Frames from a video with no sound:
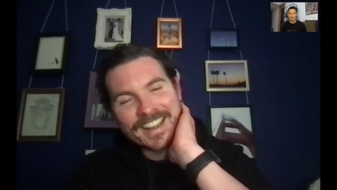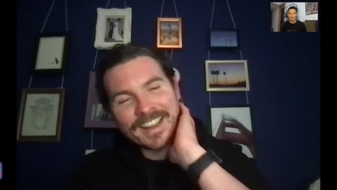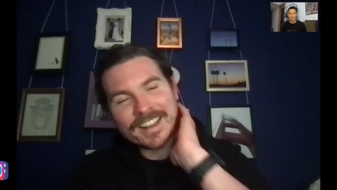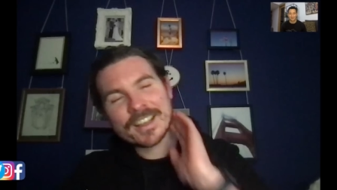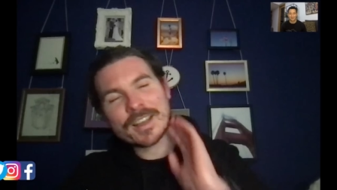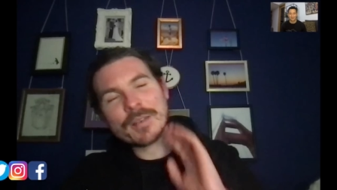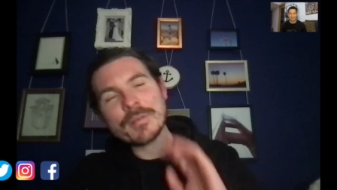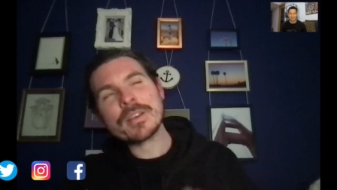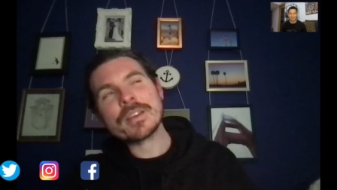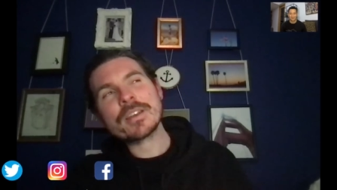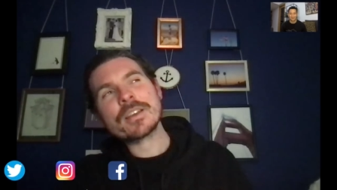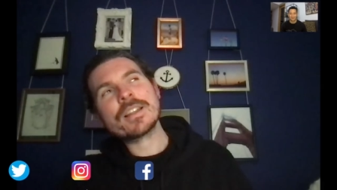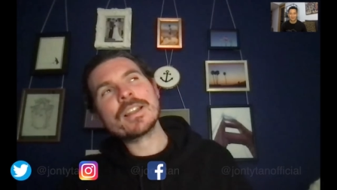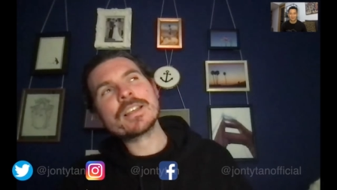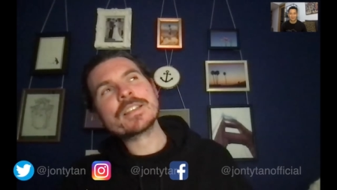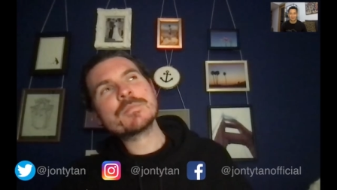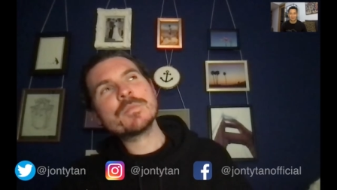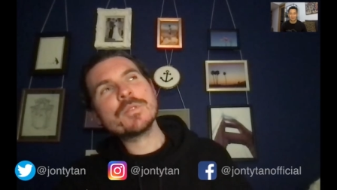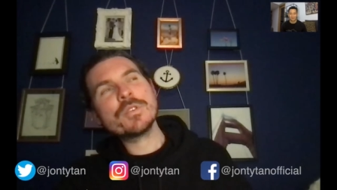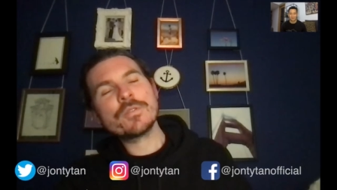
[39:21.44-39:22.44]
and coming,
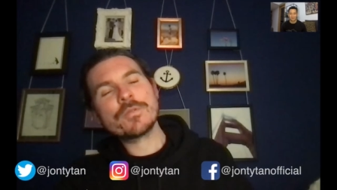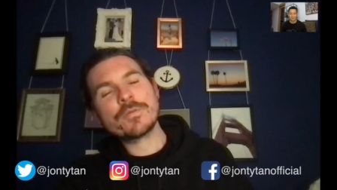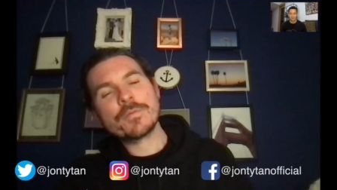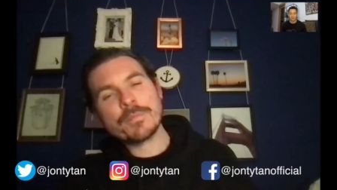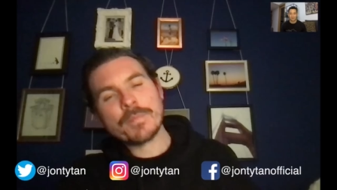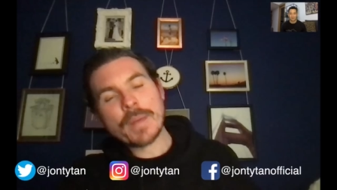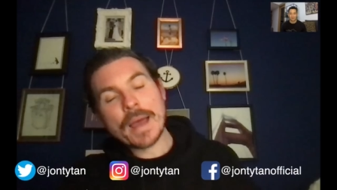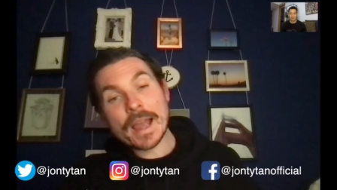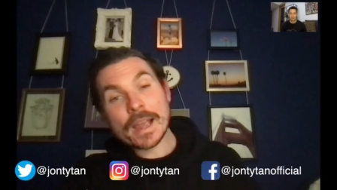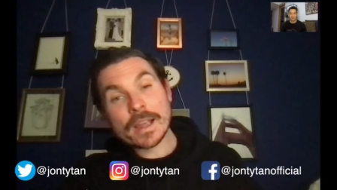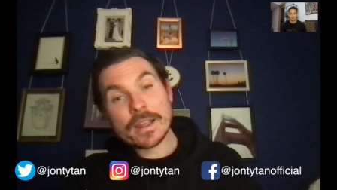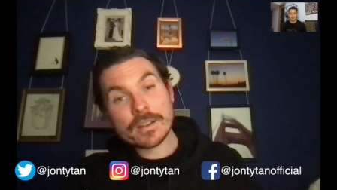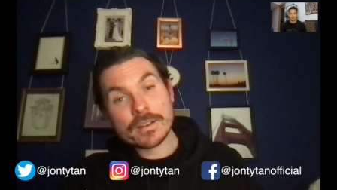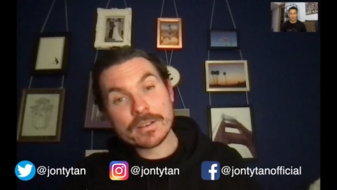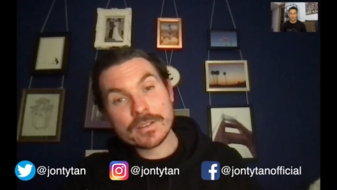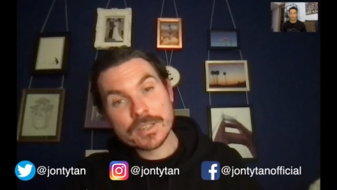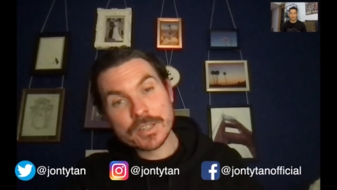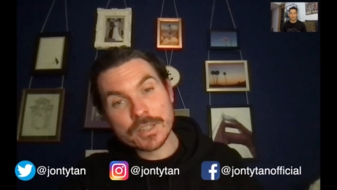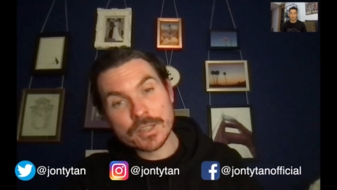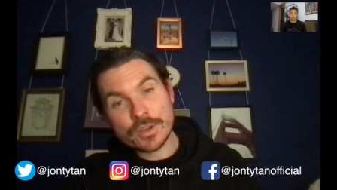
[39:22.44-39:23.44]
let's move back
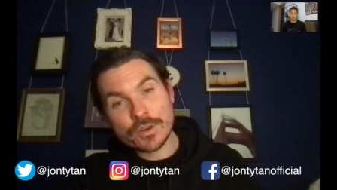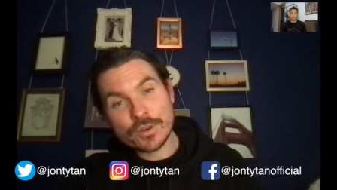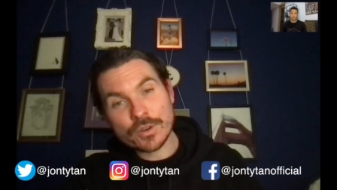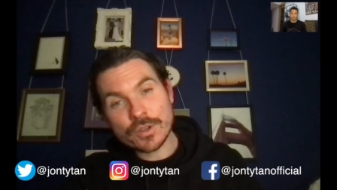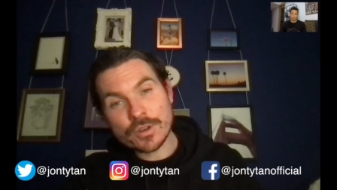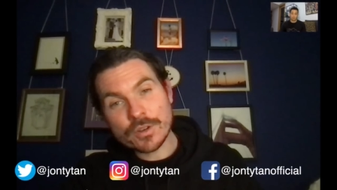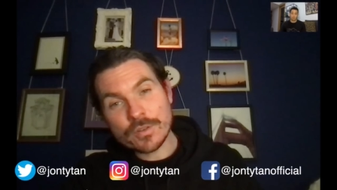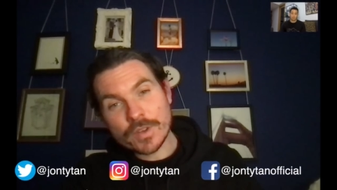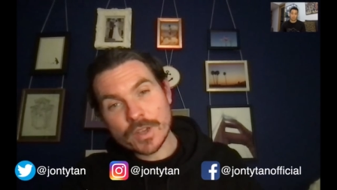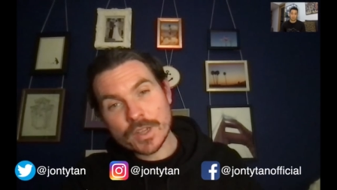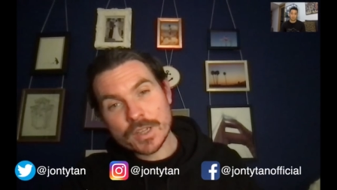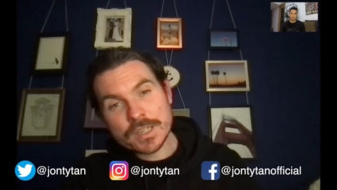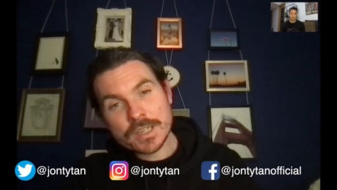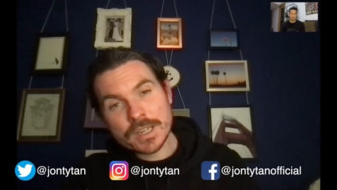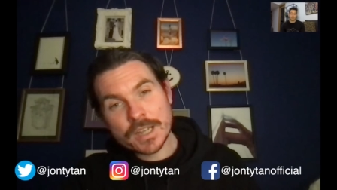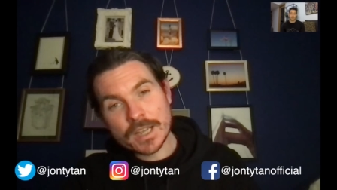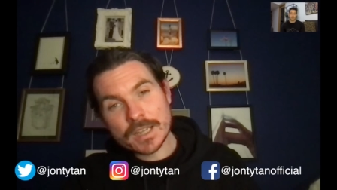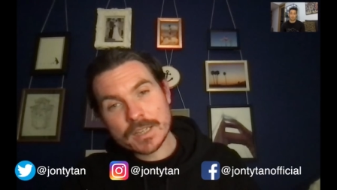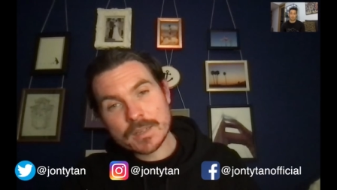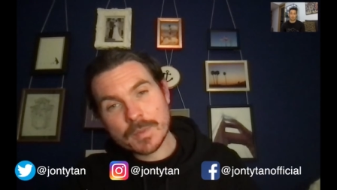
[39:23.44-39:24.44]
to your
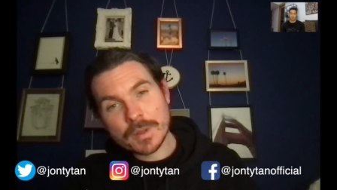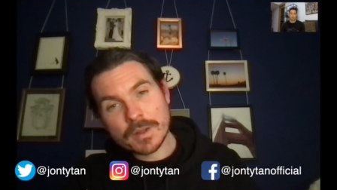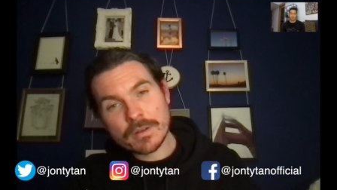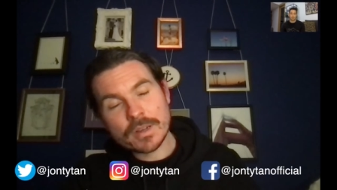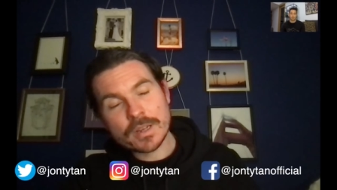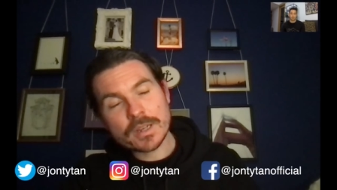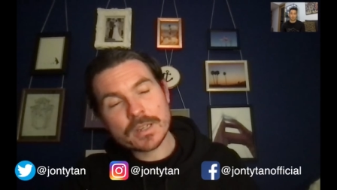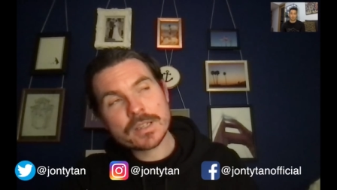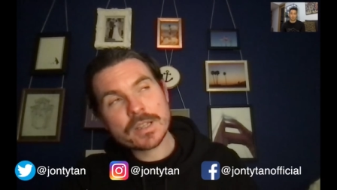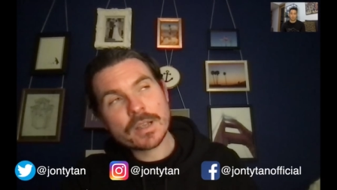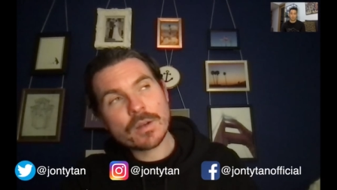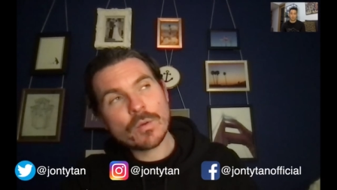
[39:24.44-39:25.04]
university experience. I